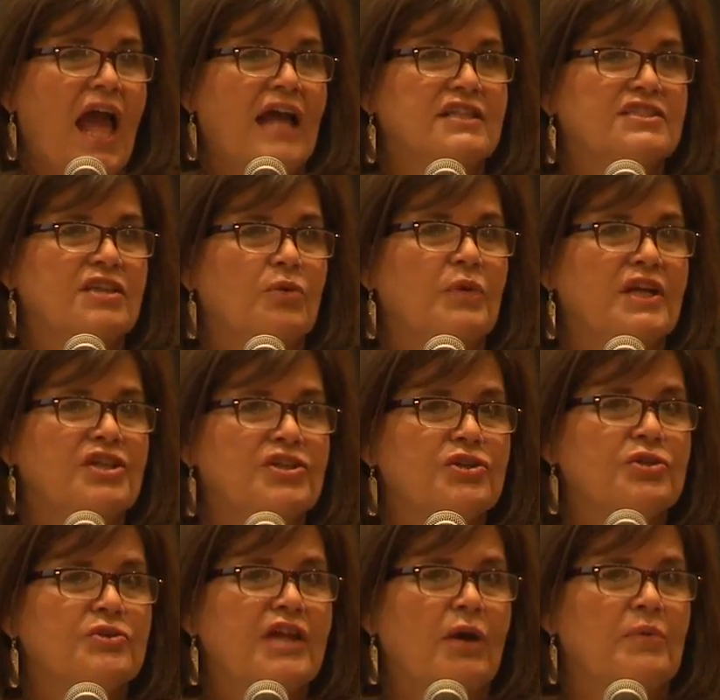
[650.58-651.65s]
And so we
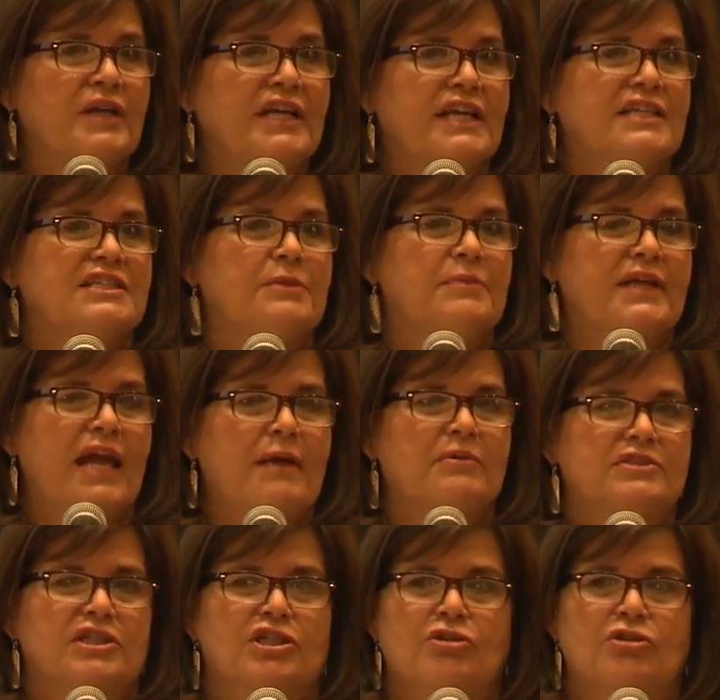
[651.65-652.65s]
knew that we needed to be able to